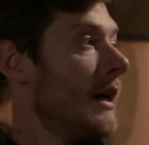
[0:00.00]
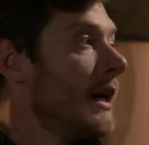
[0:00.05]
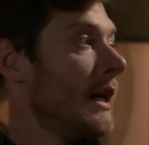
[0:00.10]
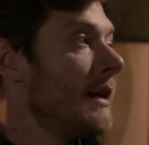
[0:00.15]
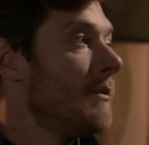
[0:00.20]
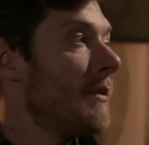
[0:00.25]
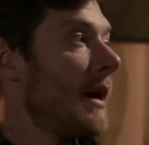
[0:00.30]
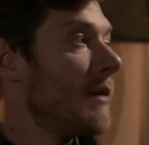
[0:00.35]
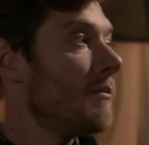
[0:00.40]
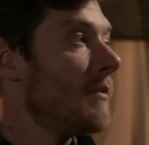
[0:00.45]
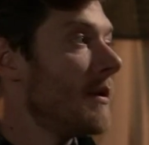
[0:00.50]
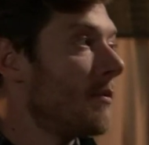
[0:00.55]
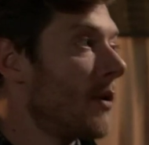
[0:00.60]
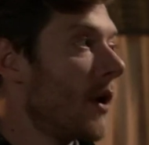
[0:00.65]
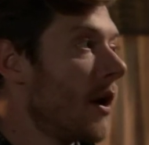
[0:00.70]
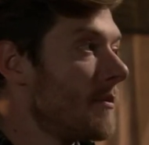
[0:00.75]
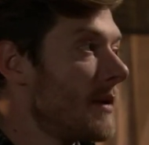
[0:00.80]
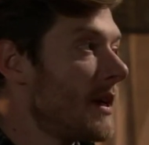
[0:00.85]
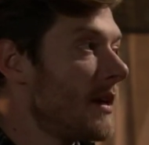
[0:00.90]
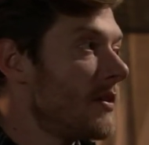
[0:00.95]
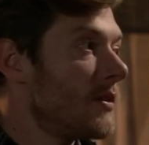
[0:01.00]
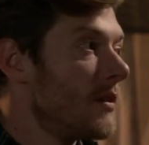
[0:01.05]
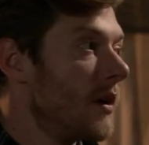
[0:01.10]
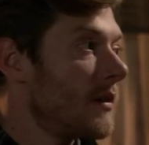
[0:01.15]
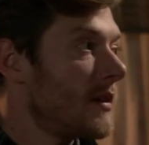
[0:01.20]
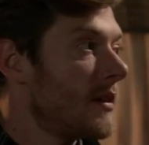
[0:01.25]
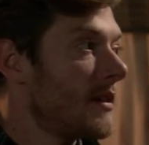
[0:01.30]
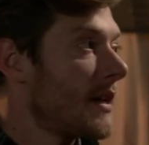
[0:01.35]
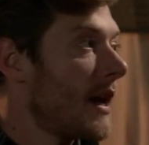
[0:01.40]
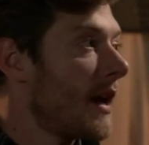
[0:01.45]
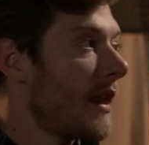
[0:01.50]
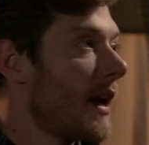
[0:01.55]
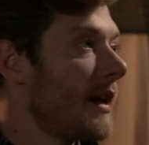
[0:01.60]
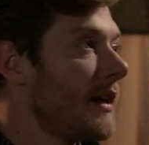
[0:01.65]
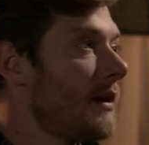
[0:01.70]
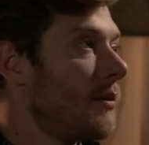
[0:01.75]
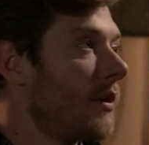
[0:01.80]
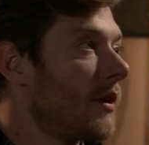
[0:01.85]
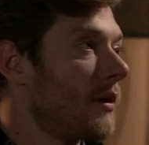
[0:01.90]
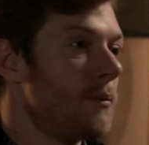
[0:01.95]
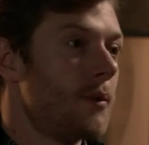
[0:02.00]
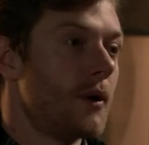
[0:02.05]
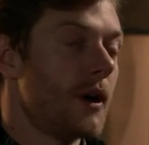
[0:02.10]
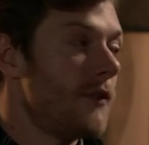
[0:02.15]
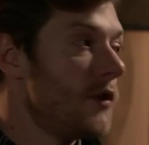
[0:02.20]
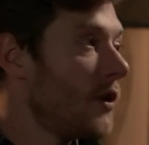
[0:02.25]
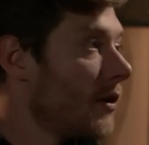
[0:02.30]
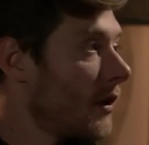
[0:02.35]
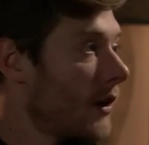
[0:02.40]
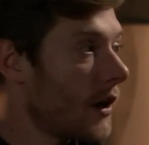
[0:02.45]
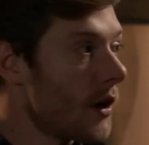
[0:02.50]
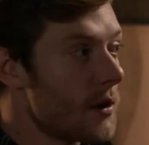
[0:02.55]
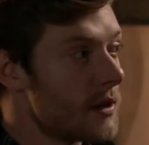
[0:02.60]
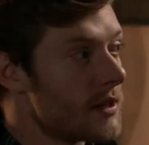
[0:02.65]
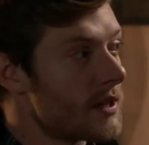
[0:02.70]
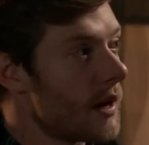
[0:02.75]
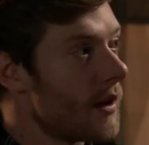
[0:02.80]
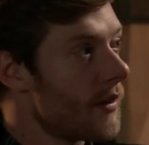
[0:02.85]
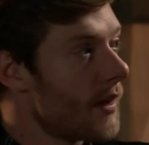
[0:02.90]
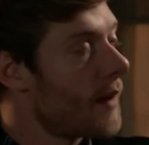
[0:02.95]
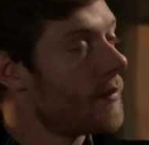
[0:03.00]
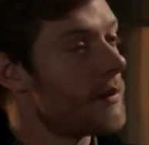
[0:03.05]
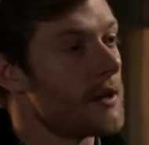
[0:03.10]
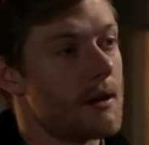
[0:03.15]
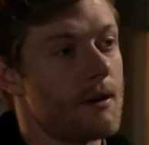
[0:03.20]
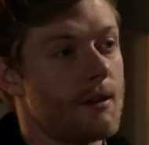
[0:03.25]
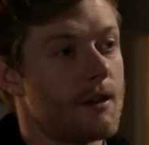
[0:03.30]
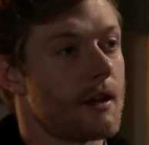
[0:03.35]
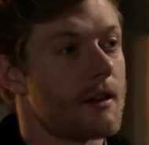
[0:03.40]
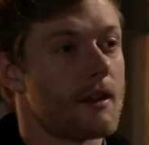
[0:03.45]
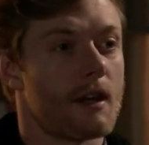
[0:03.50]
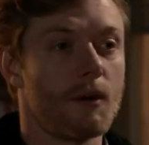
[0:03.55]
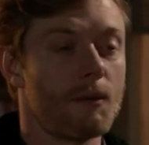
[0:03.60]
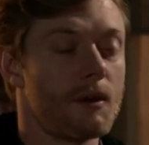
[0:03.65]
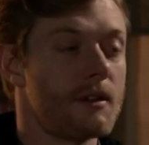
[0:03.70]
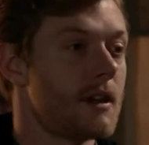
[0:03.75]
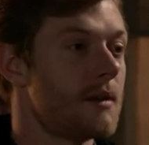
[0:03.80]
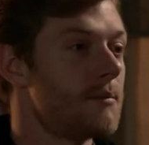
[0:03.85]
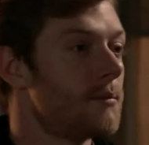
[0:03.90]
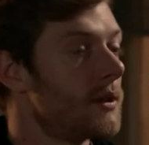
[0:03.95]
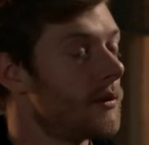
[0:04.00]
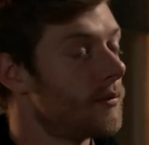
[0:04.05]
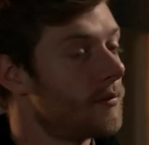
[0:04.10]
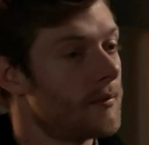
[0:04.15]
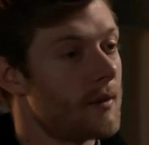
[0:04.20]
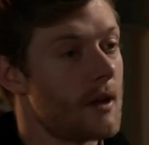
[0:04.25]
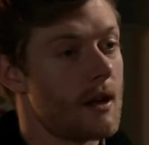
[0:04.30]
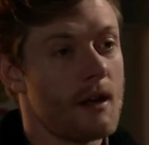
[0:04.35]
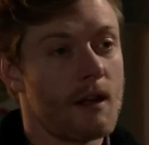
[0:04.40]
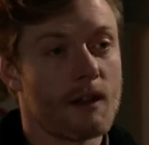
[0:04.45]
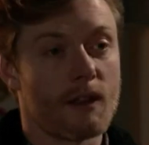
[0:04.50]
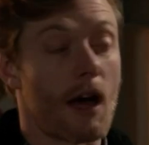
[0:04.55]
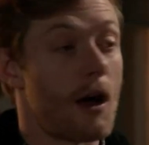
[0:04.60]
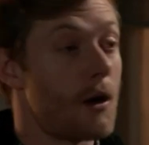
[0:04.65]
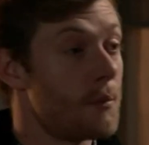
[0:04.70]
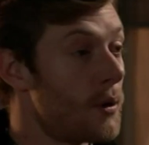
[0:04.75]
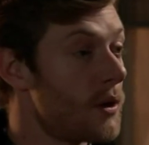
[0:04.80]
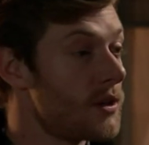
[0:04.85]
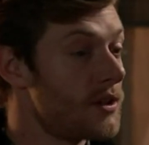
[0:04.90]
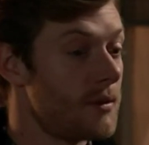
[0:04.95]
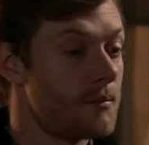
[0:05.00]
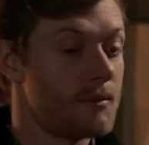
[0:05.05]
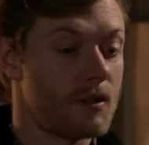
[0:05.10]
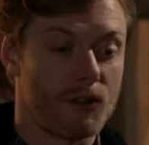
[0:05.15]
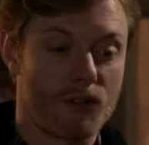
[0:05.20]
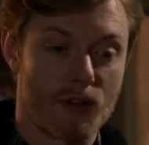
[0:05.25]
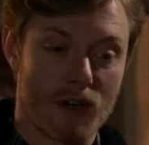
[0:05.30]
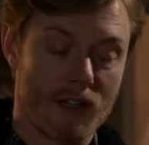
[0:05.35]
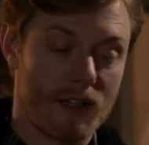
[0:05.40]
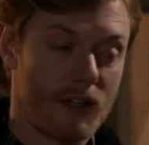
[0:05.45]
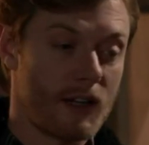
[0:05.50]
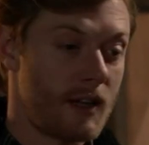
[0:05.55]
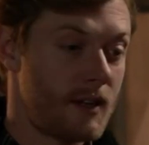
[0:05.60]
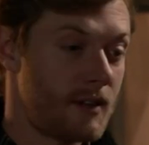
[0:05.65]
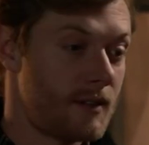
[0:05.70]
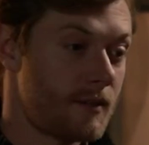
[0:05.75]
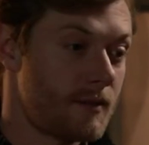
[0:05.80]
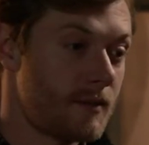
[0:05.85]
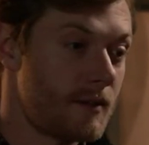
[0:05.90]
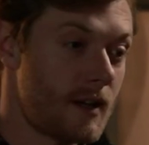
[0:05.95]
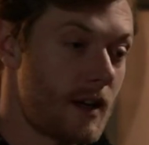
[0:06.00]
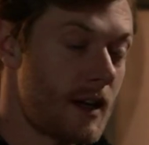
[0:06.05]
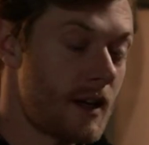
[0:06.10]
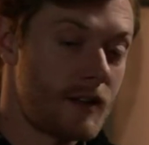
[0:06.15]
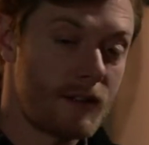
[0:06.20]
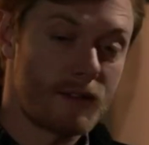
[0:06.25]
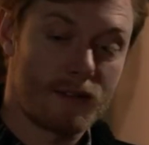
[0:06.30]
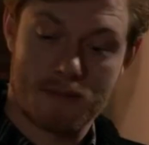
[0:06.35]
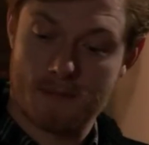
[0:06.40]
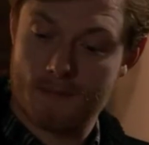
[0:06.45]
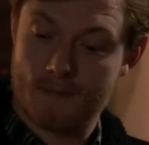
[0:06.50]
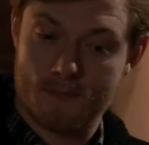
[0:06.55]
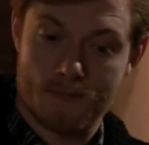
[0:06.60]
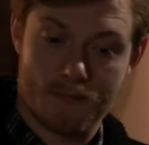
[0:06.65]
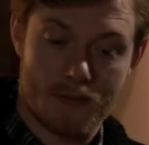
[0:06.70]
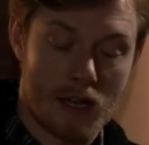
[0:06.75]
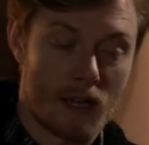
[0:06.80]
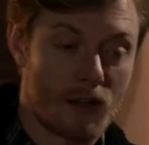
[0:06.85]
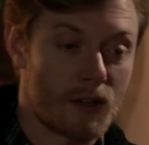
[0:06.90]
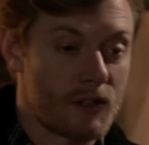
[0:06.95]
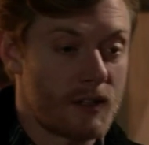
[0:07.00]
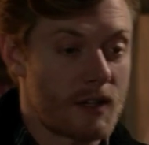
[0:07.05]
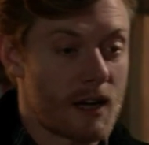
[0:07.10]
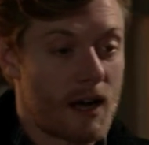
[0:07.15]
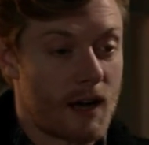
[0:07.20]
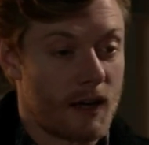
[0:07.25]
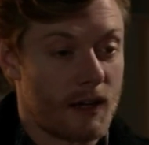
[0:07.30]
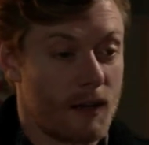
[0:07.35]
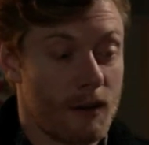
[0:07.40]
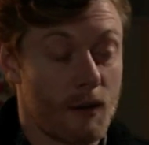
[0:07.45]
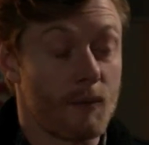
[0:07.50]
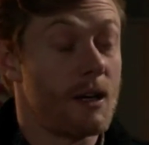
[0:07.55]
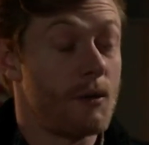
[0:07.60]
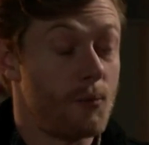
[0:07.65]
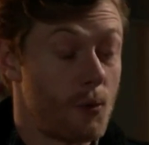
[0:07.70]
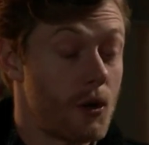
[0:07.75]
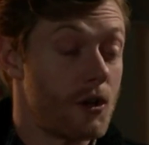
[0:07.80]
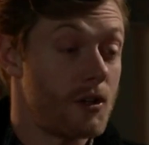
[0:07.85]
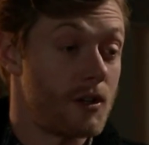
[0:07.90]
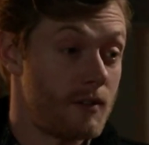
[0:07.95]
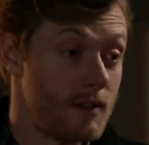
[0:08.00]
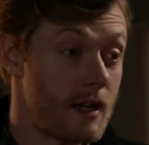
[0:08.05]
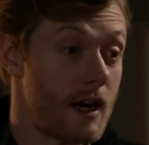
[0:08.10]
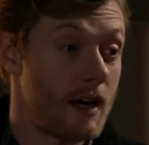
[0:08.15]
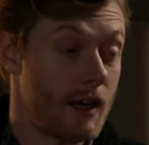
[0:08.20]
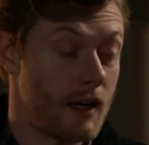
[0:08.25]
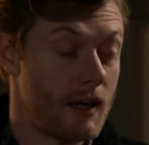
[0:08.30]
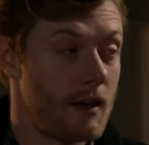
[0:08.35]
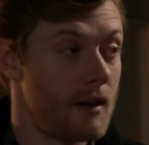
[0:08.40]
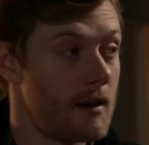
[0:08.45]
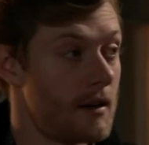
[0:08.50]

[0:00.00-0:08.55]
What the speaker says: He made me promise not to tell anyone, but if you're going to go and tell them that you think that it was him, well, that'll push him to drink and he could die. I mean, he would die.